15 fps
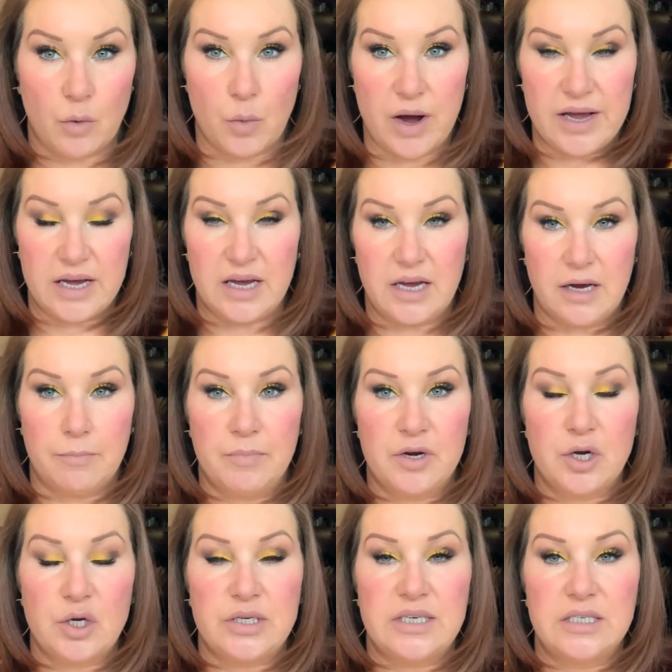way he can be
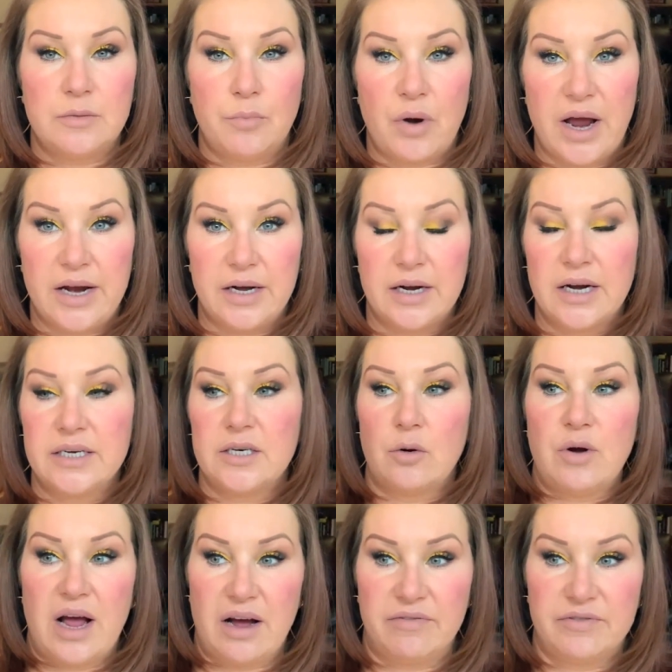using his brain and I
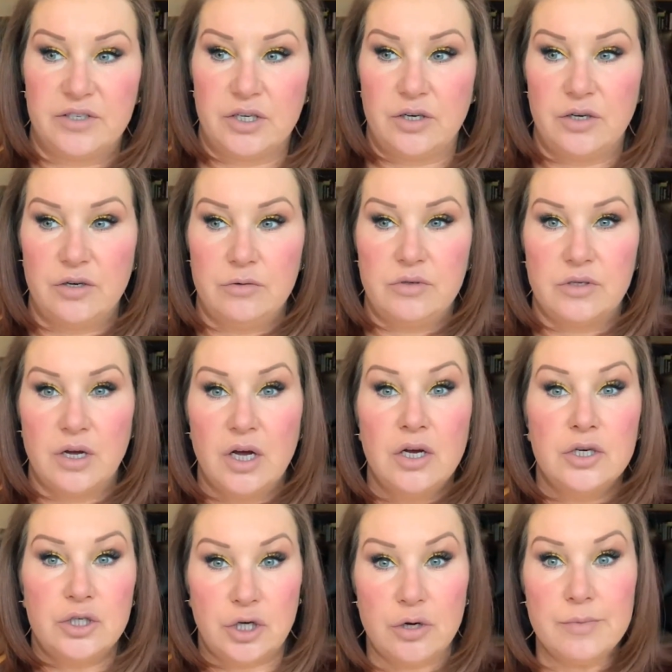don't have to use
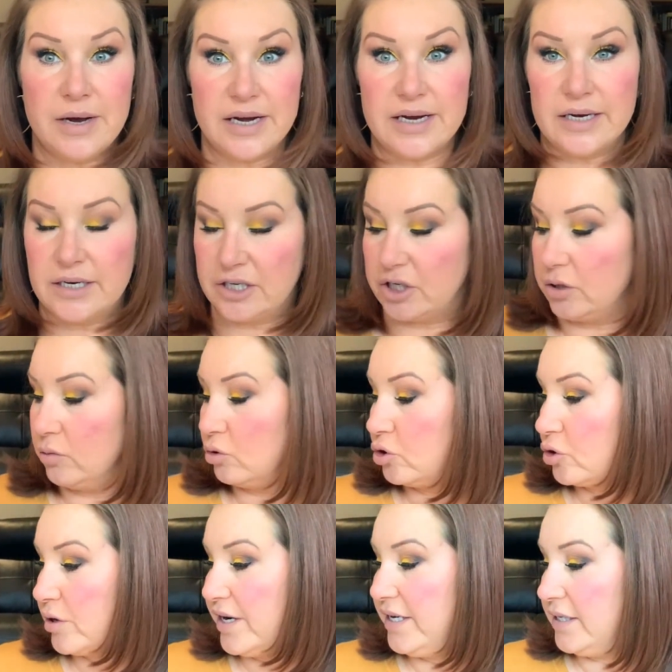too many additional
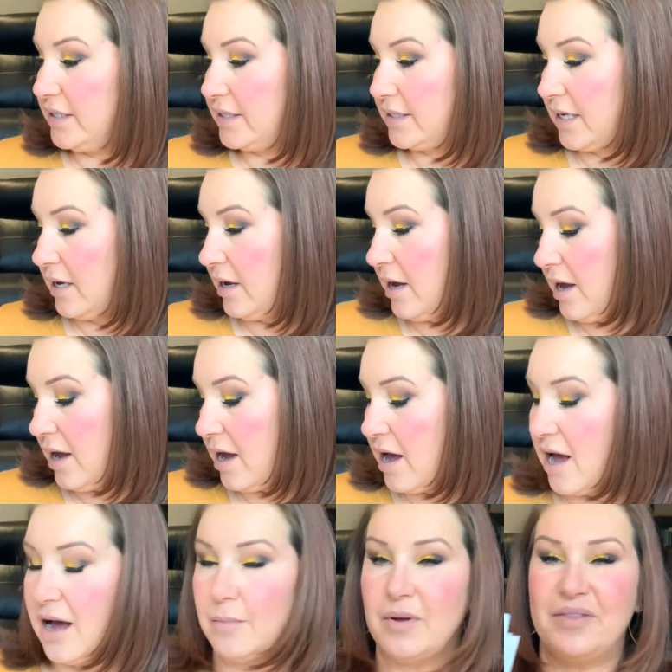treats.
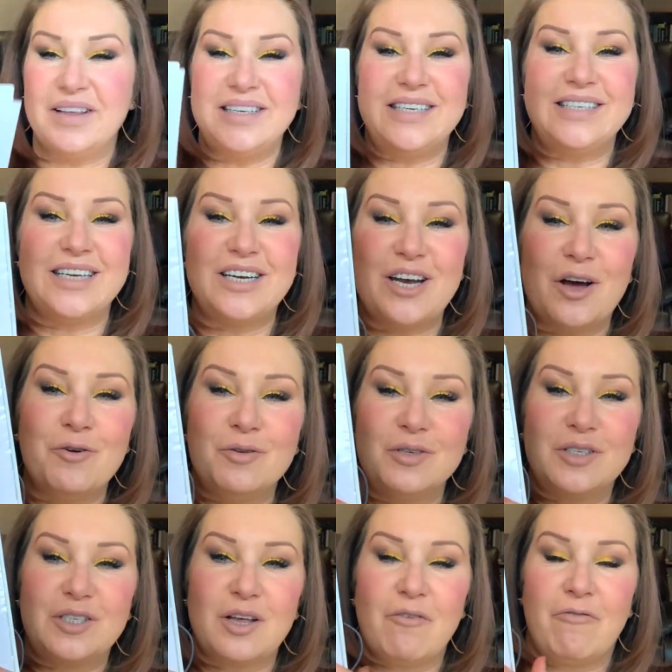This is
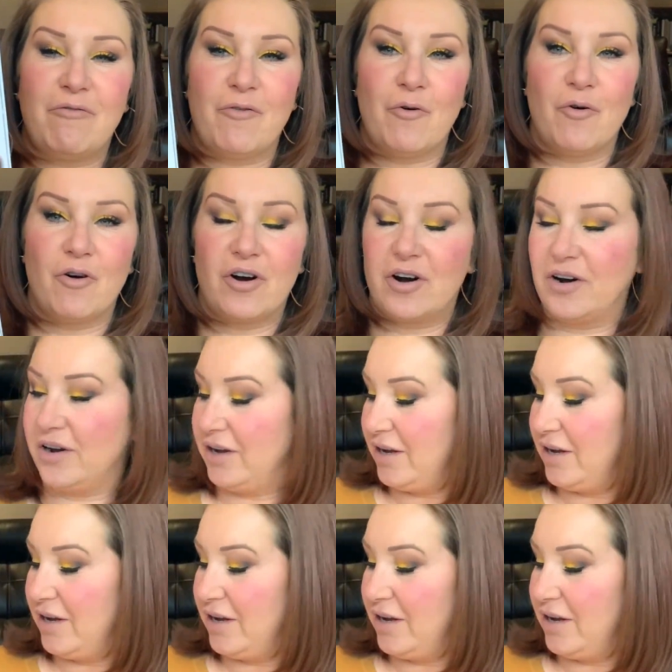notes for